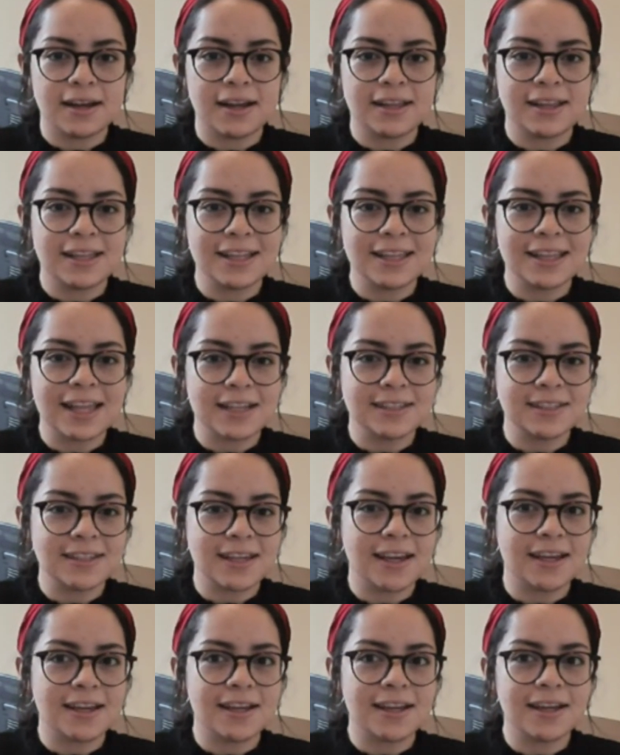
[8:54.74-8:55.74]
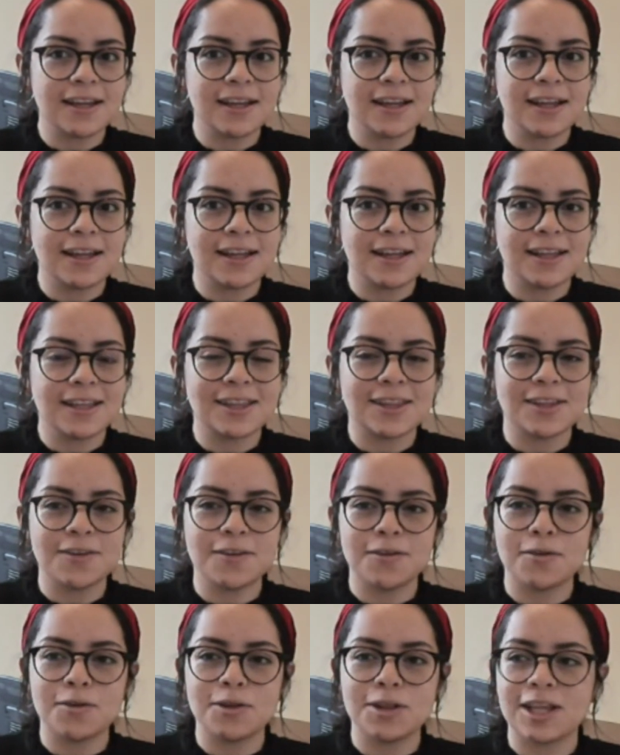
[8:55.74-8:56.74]
And I think that's like
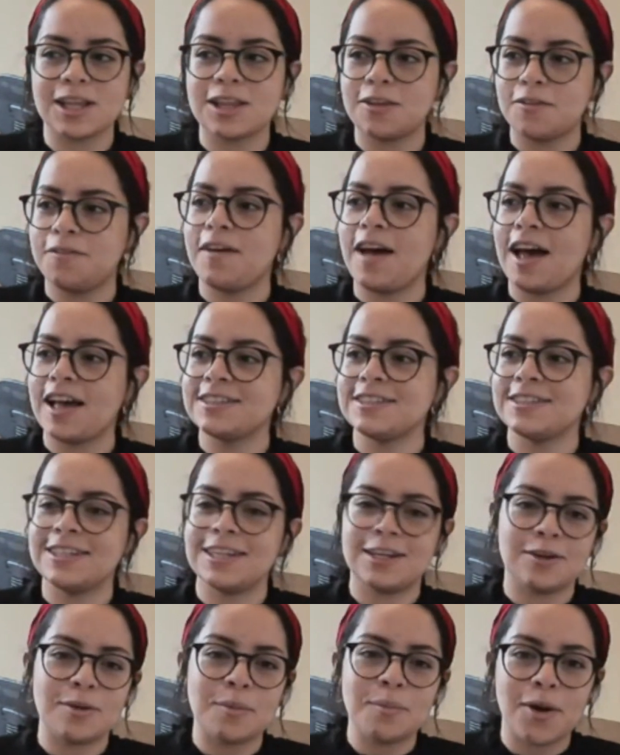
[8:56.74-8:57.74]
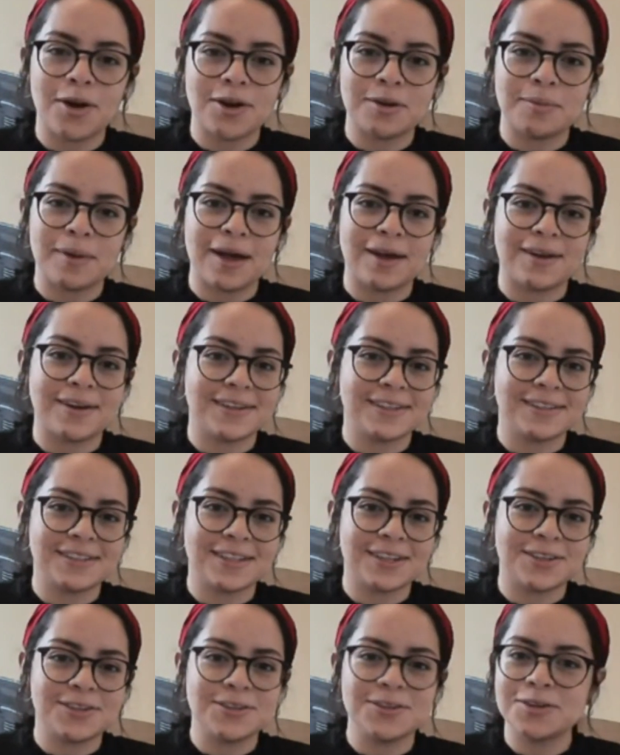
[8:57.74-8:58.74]
the fascinating part about it is
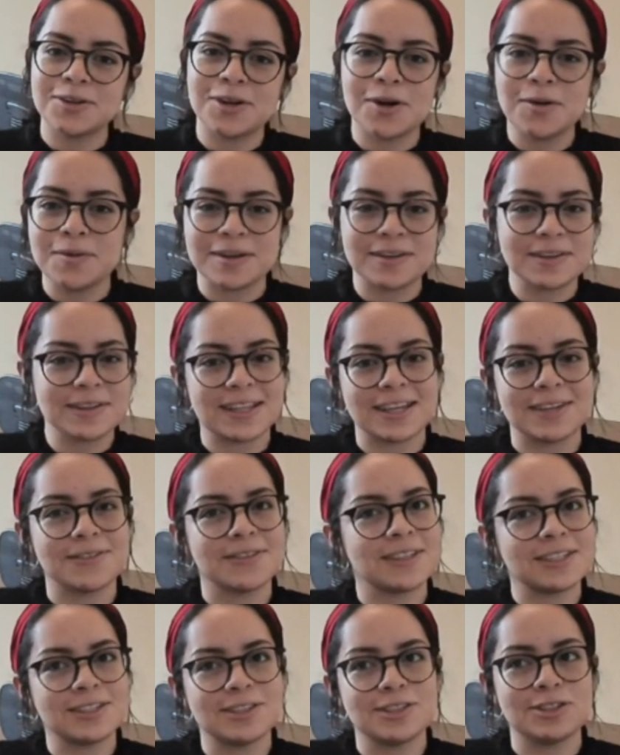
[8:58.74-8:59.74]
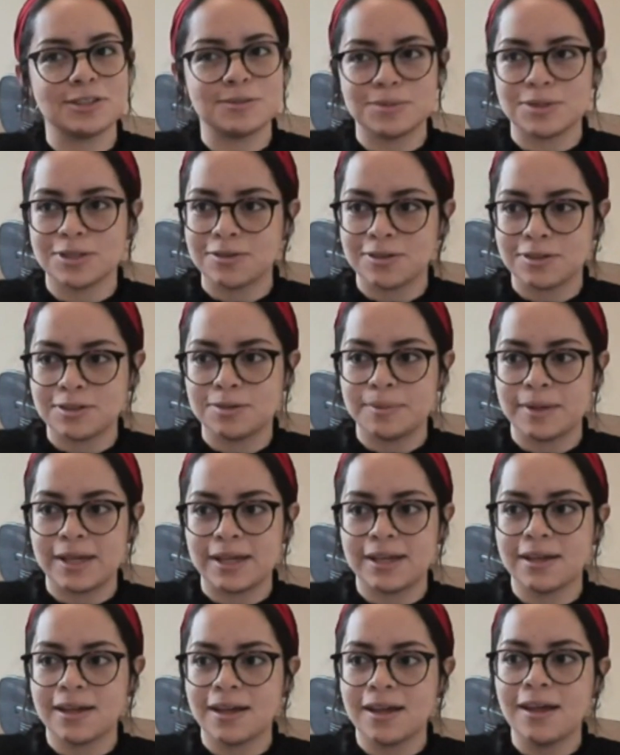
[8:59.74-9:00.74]
that you don't know what like relationships you're going to
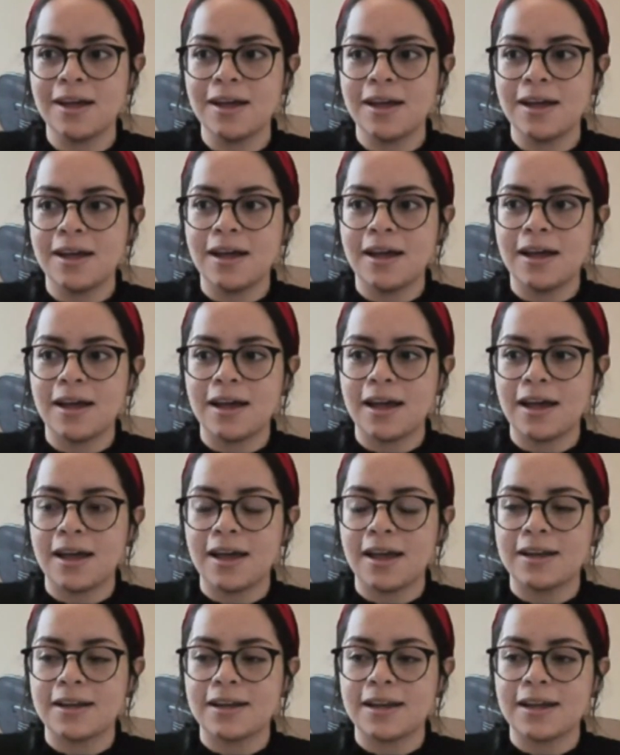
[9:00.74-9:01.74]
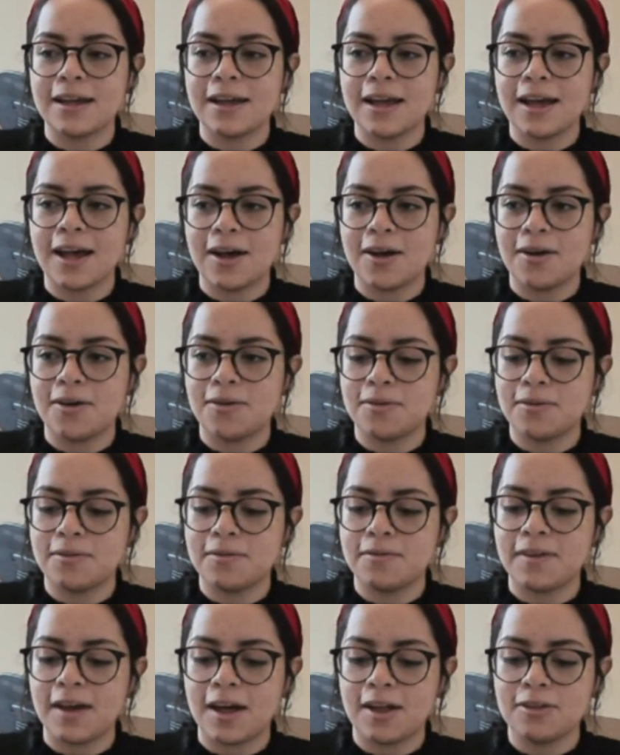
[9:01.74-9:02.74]
make and
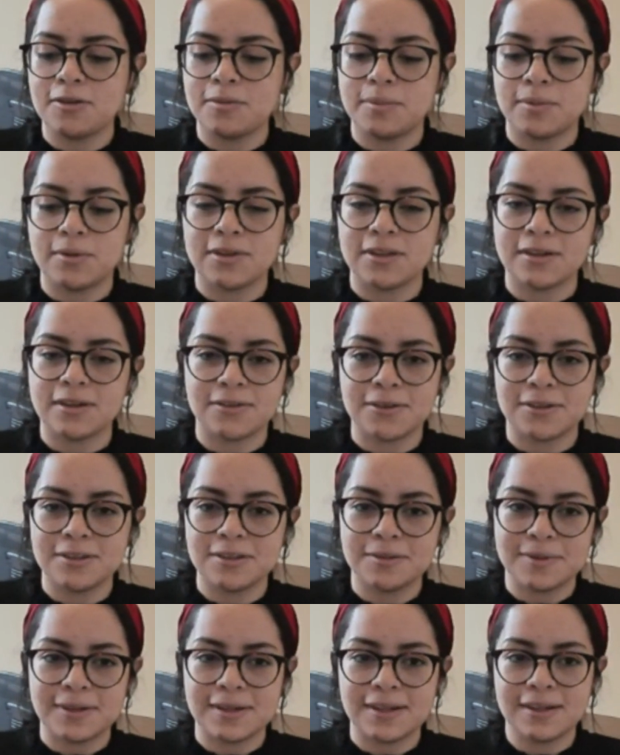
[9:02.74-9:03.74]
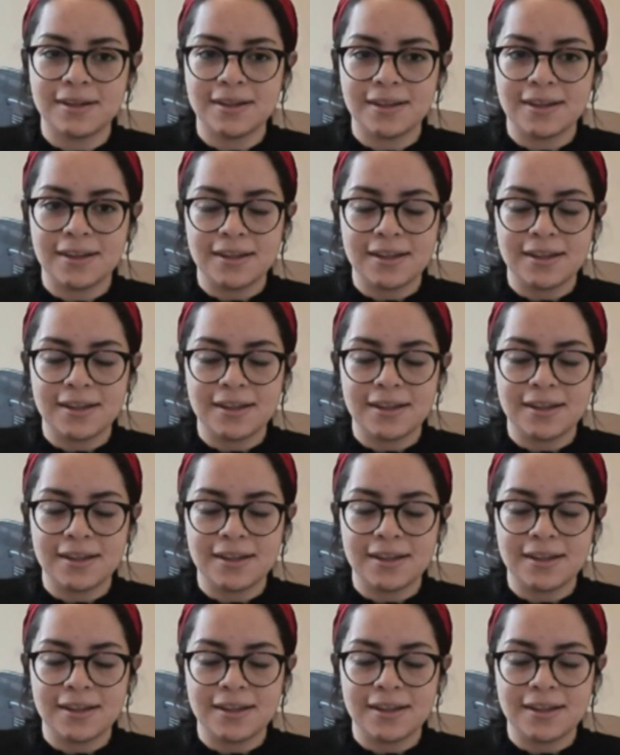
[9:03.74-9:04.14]
how valuable they're going to be.